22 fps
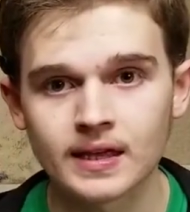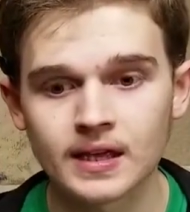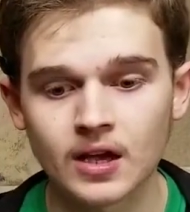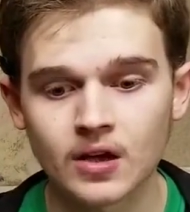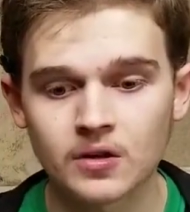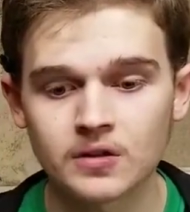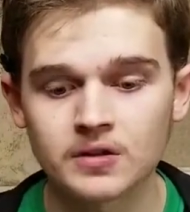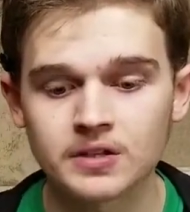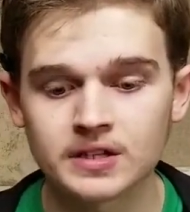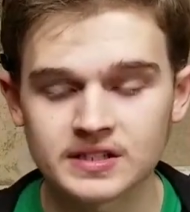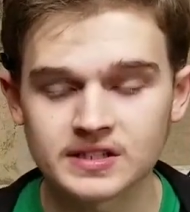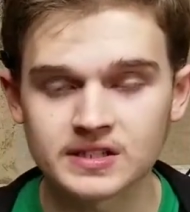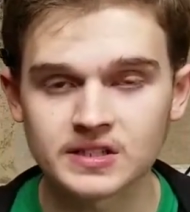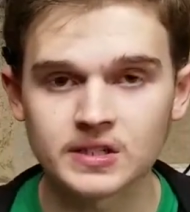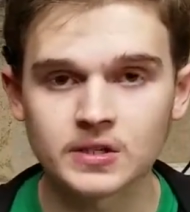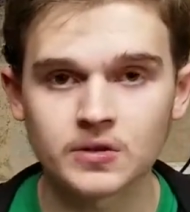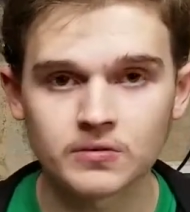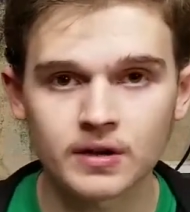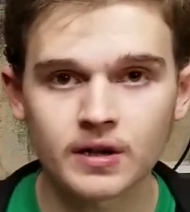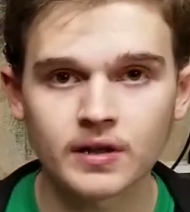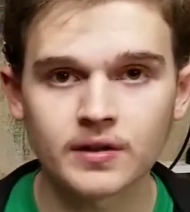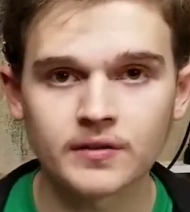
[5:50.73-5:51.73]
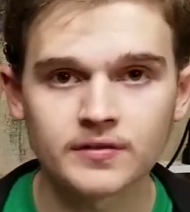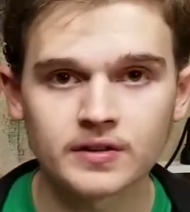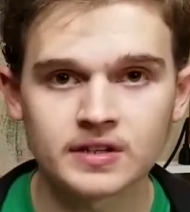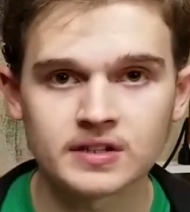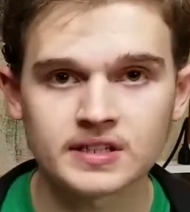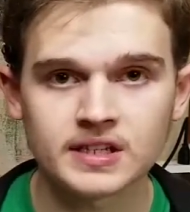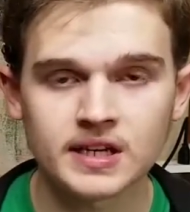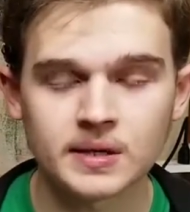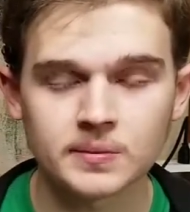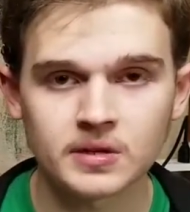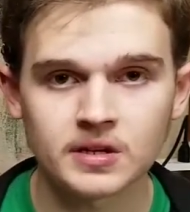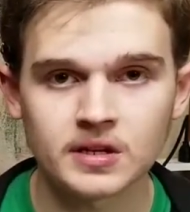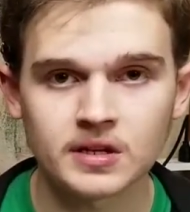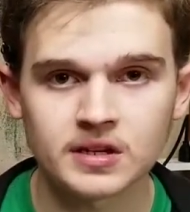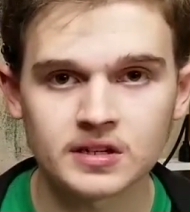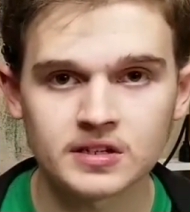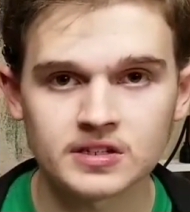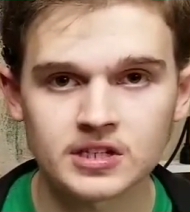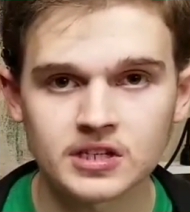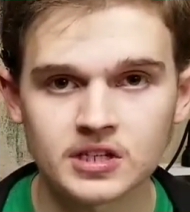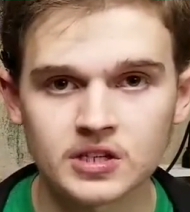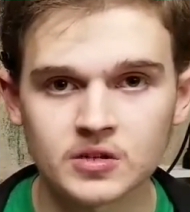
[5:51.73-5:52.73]
all is still relevant, and I'm going to
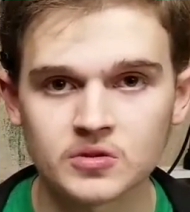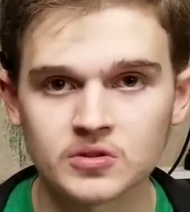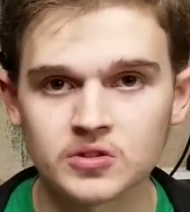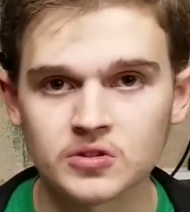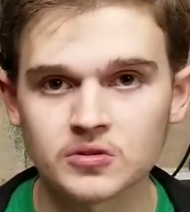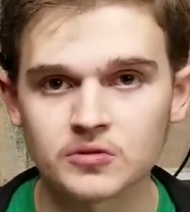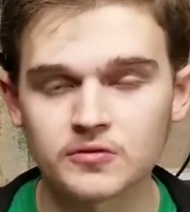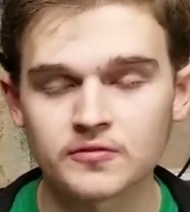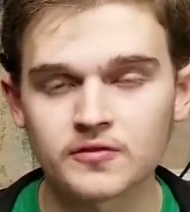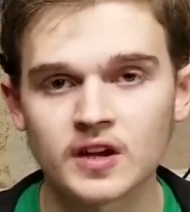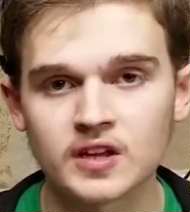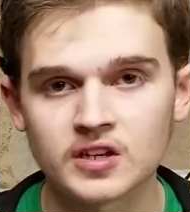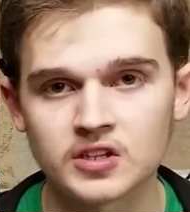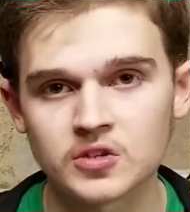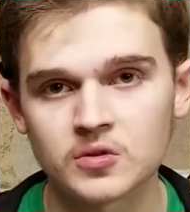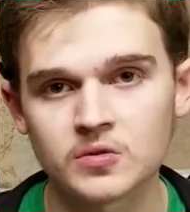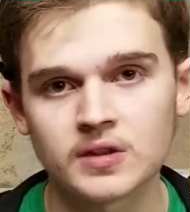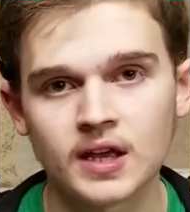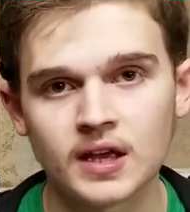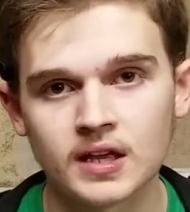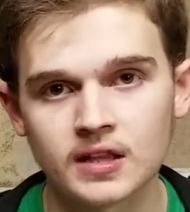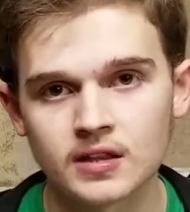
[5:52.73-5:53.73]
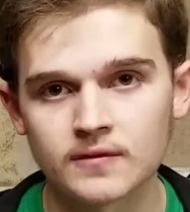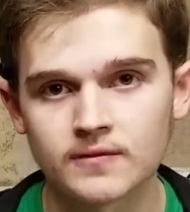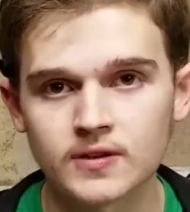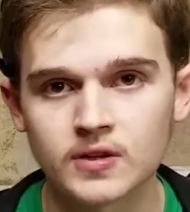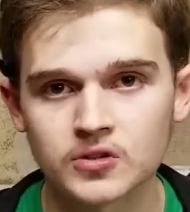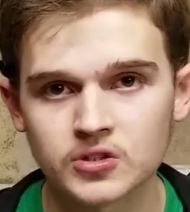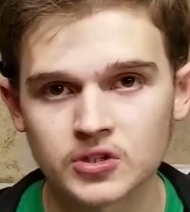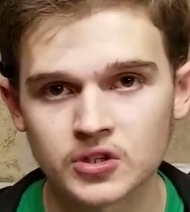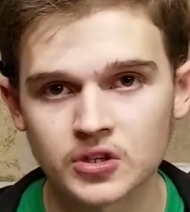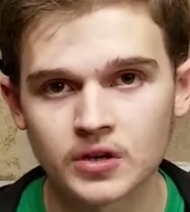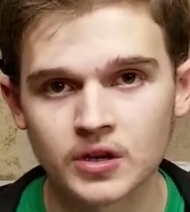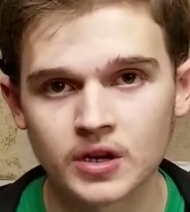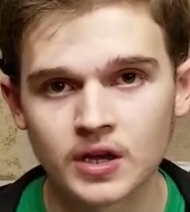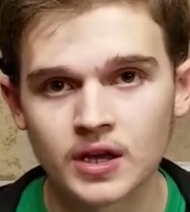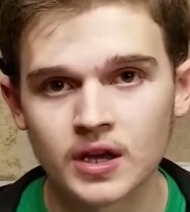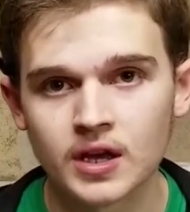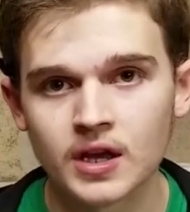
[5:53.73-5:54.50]
continue to fine-tune that in the future,